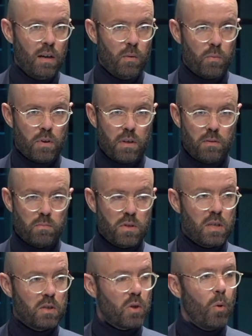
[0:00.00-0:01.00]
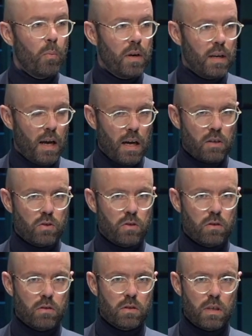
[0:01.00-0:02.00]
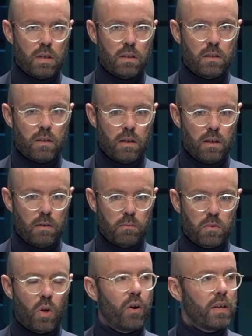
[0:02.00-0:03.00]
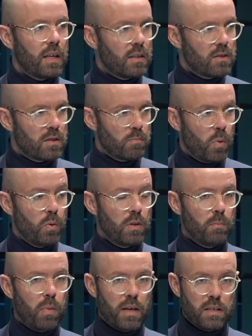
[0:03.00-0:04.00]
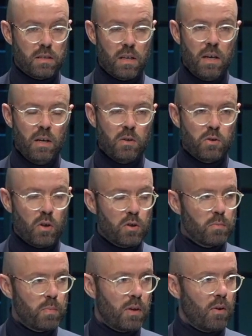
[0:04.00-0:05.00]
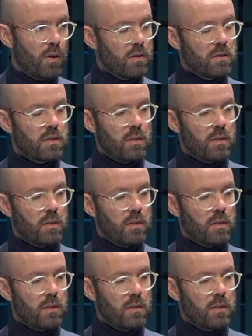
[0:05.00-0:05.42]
We see so many actions and targets put in place just because